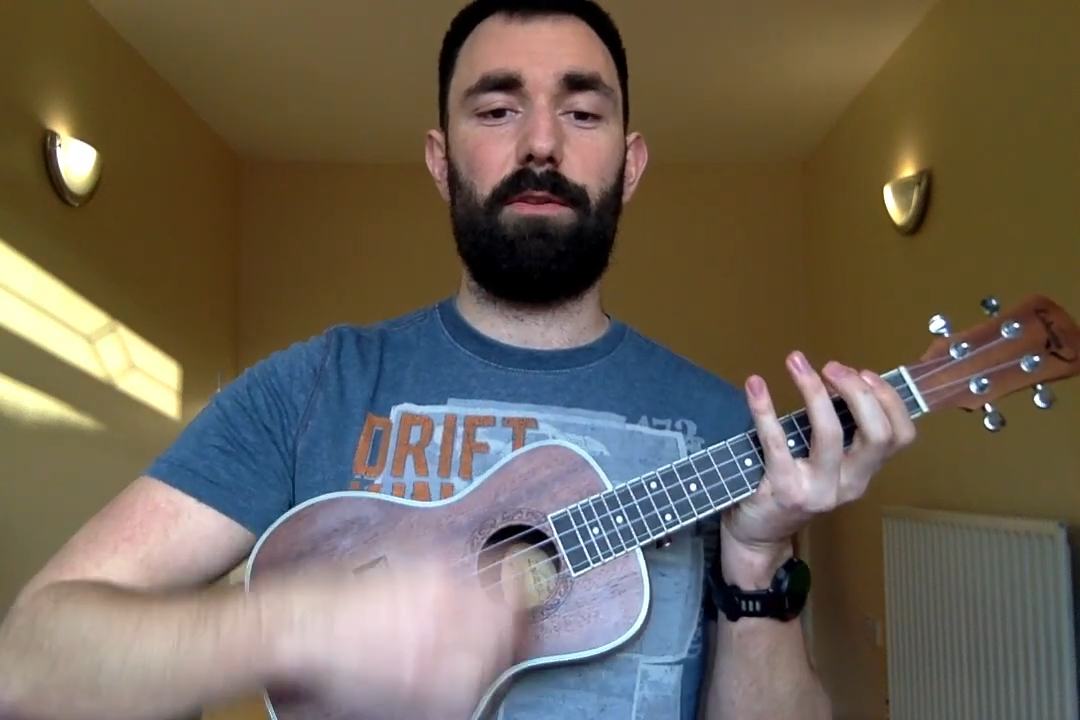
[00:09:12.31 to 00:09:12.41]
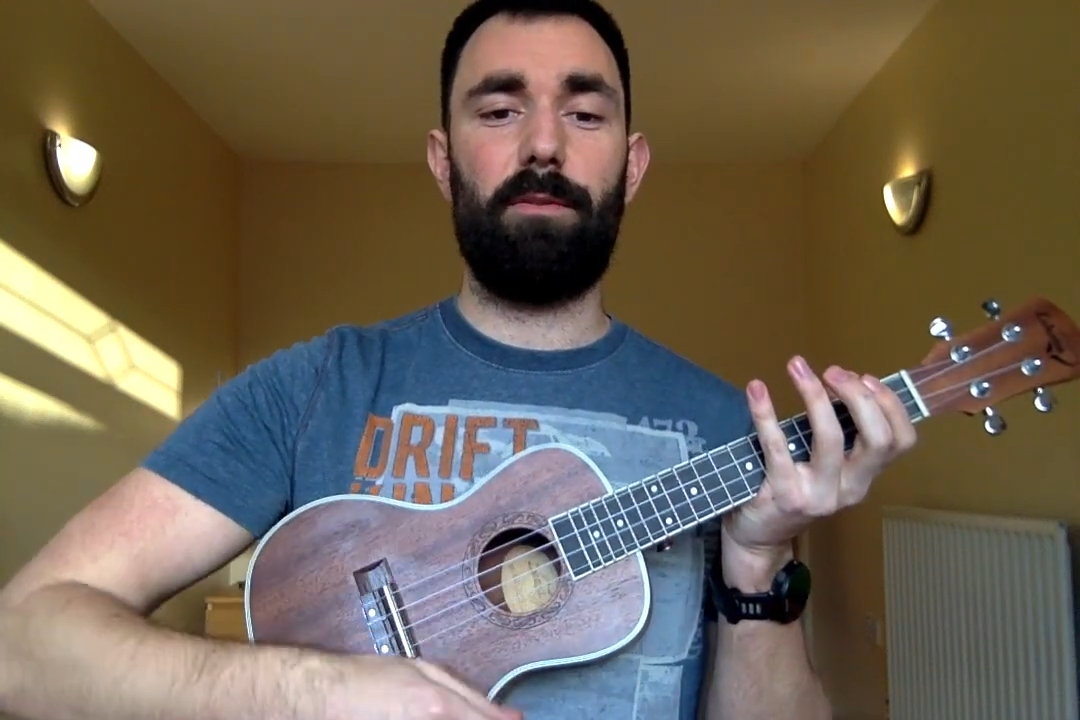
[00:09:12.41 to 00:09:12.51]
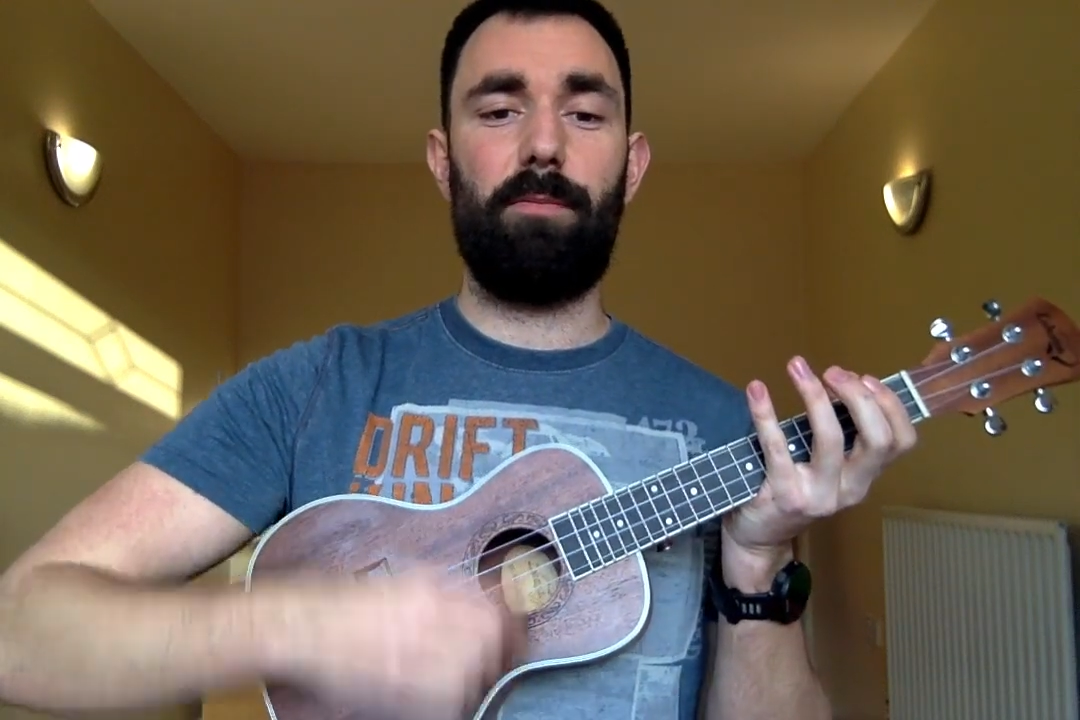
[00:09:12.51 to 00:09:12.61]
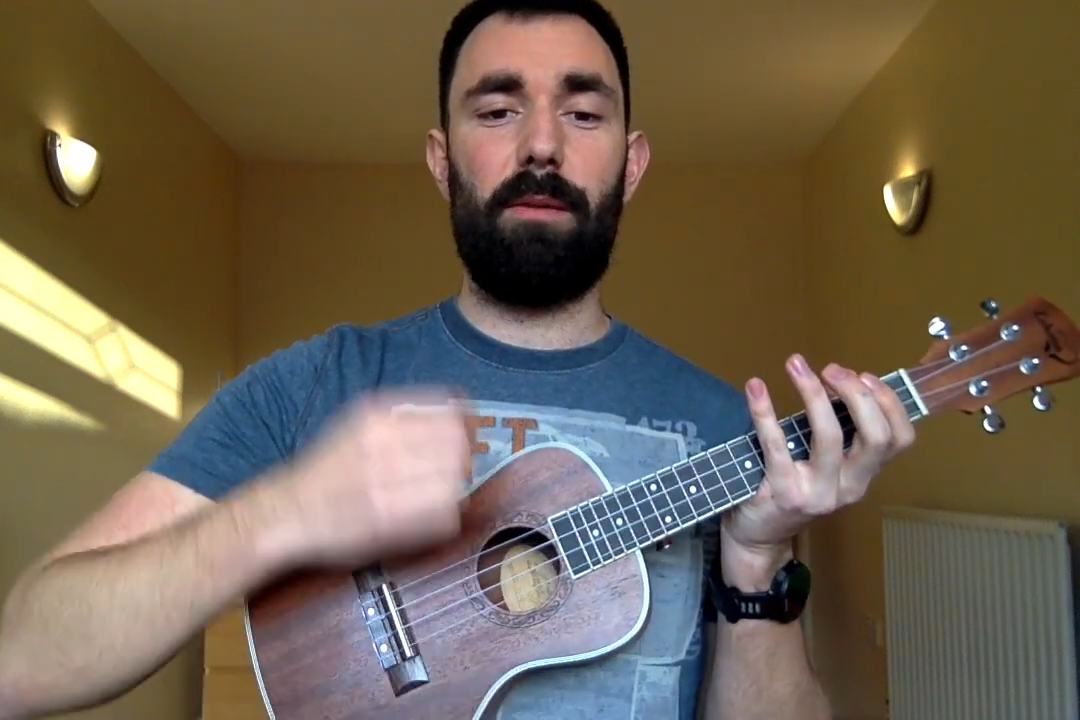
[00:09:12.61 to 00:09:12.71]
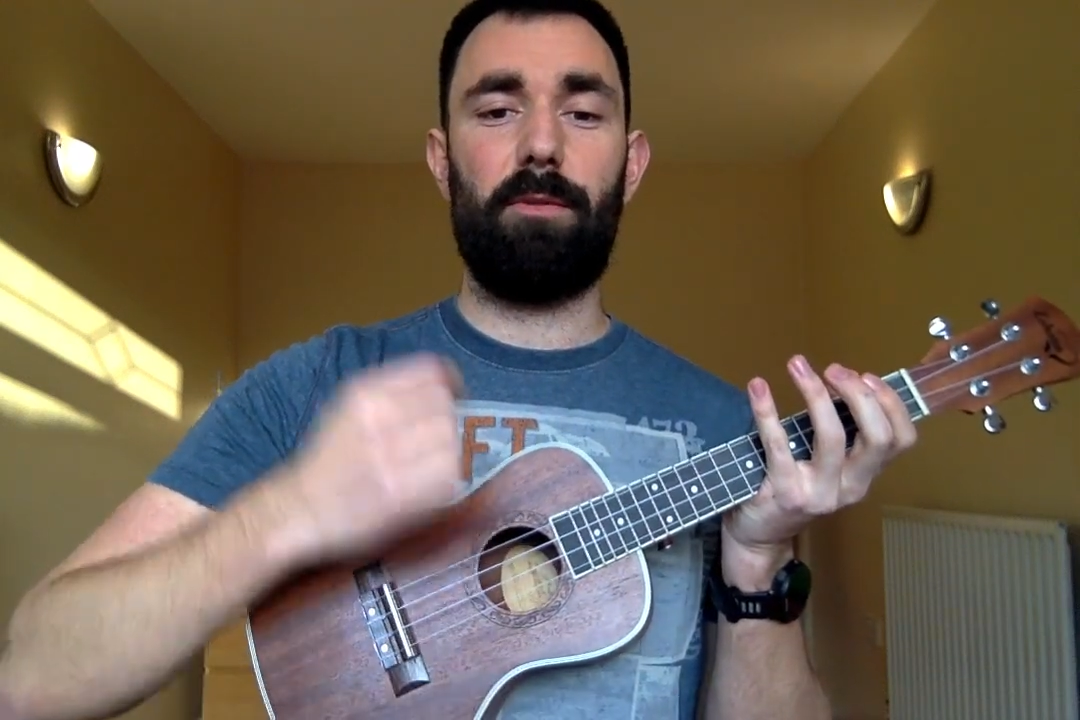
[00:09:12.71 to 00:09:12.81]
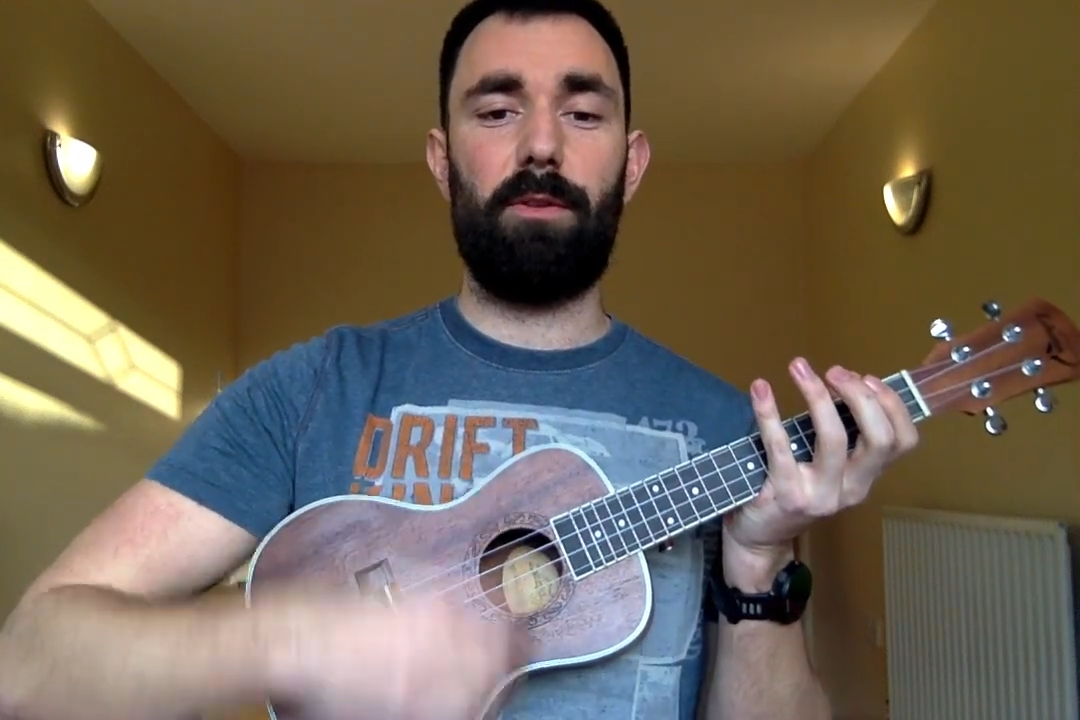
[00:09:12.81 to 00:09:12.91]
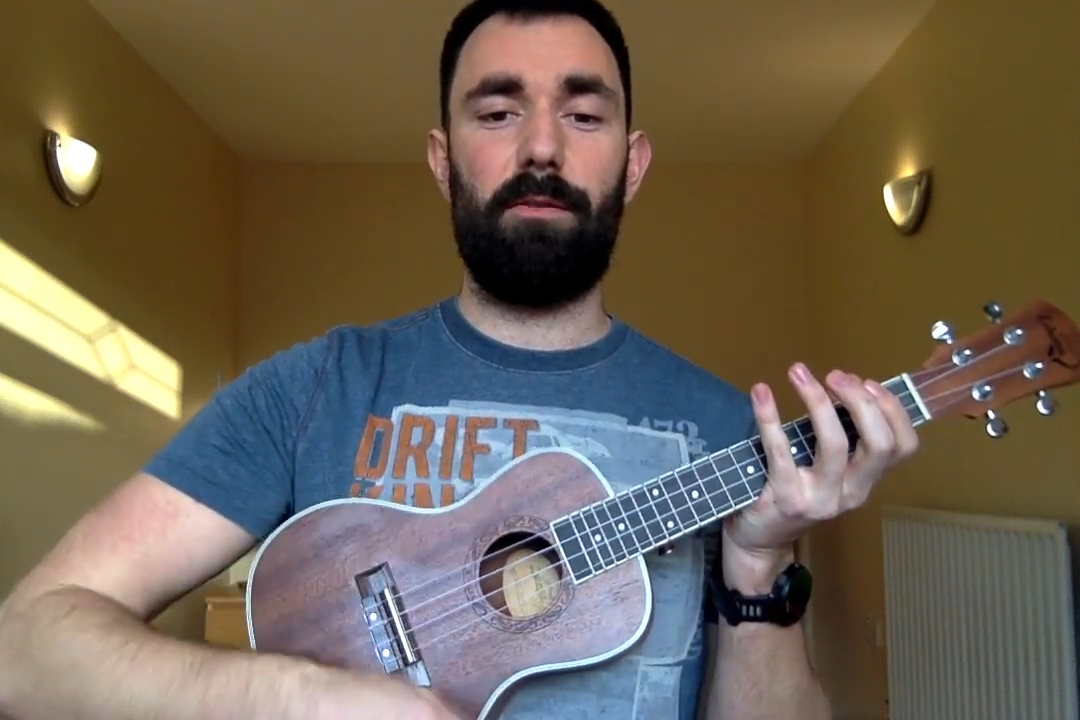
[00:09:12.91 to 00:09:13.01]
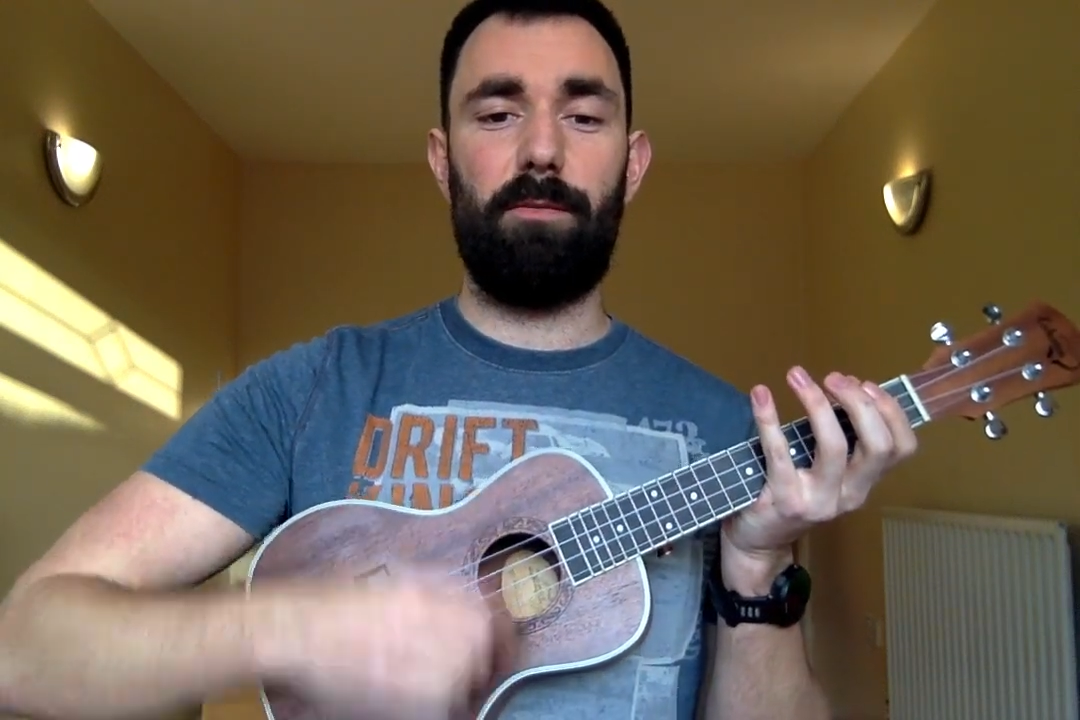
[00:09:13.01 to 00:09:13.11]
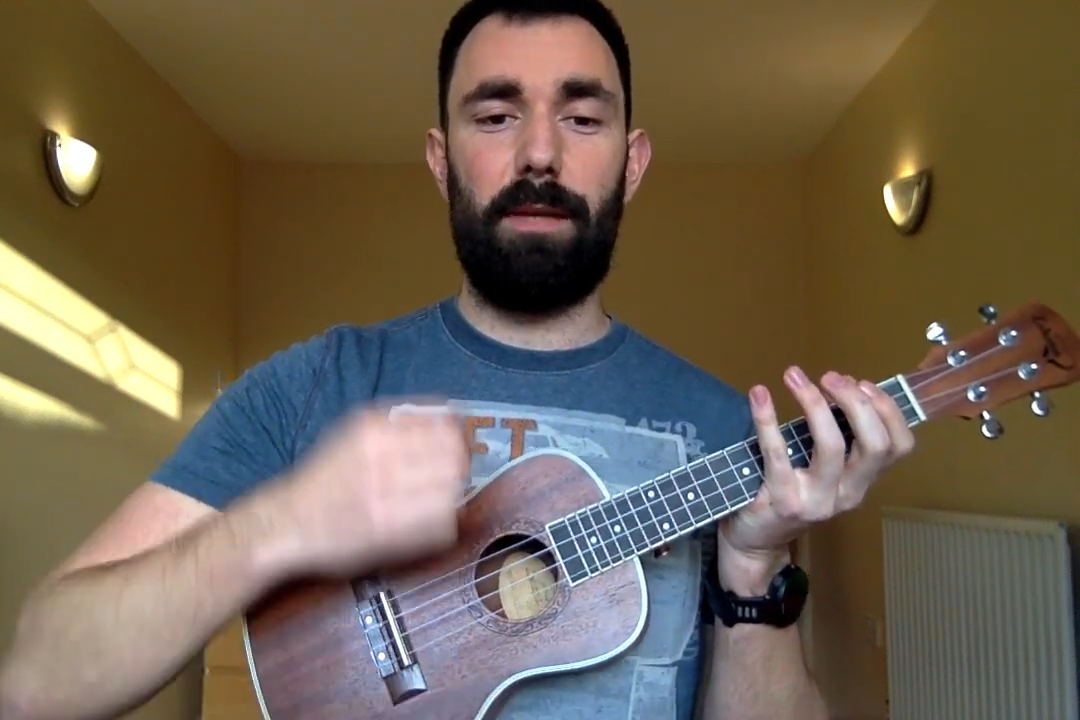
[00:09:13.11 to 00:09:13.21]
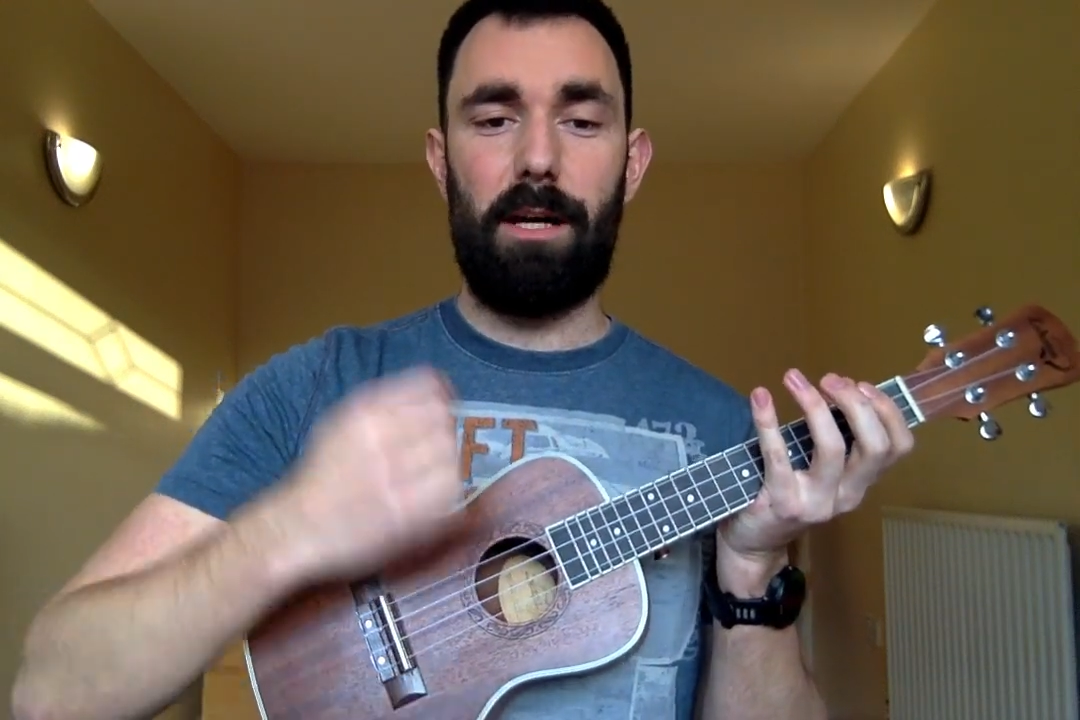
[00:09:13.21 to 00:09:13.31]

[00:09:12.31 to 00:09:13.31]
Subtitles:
Some people do it from the